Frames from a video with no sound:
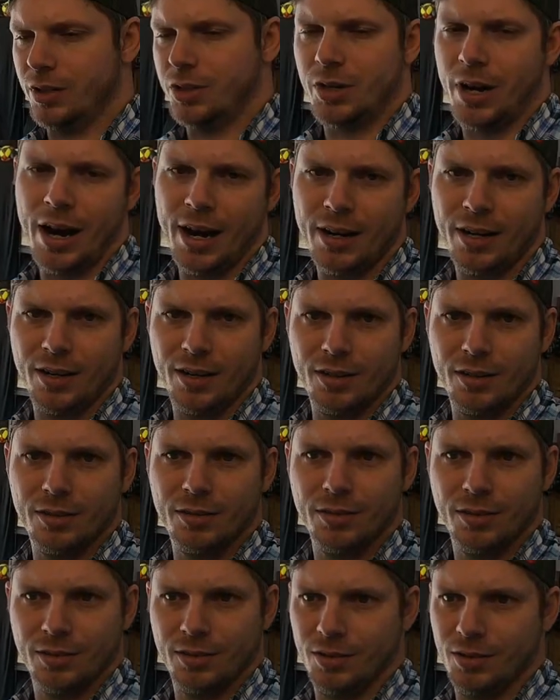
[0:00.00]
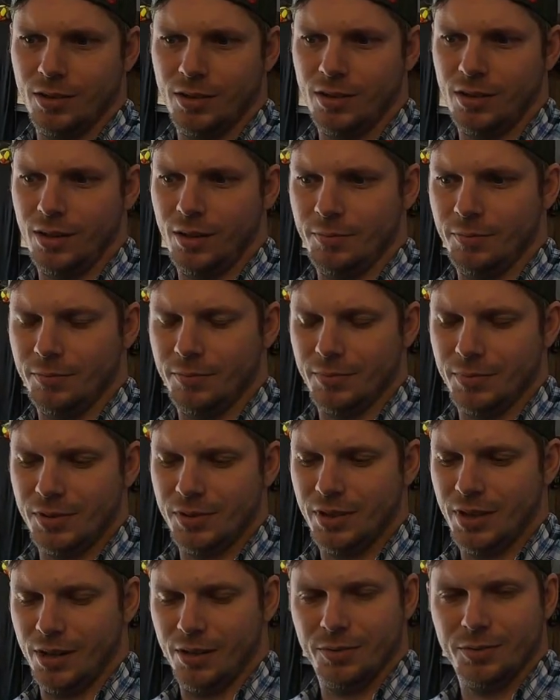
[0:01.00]
track or, or um,
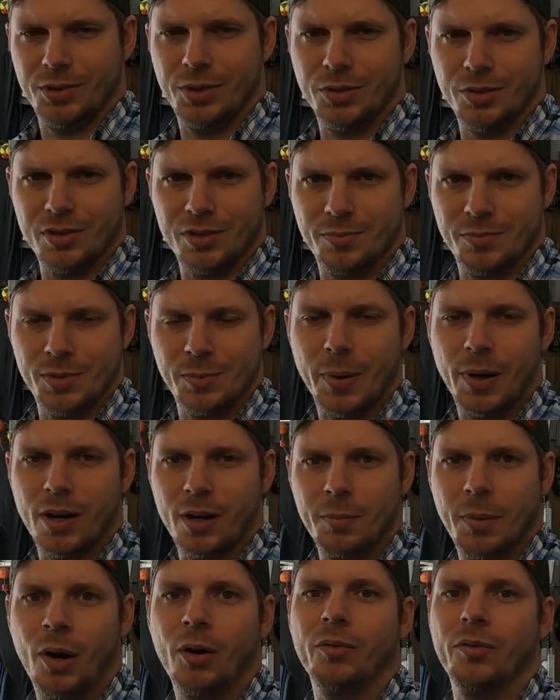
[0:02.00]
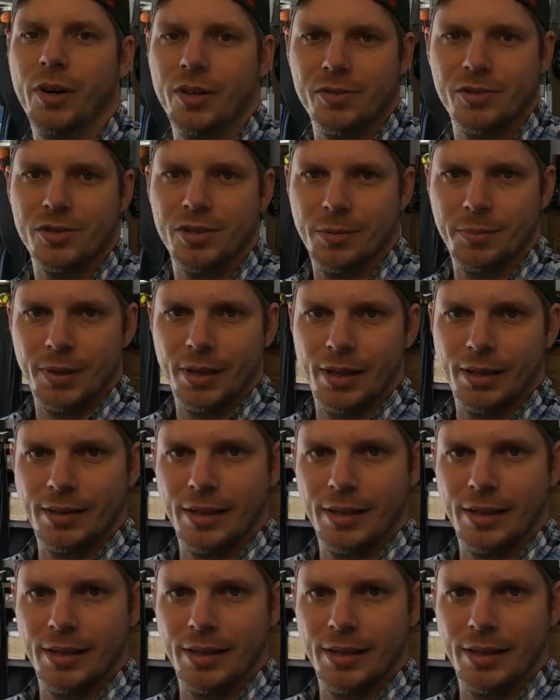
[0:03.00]
you know, doing some spirited mountain runs or something like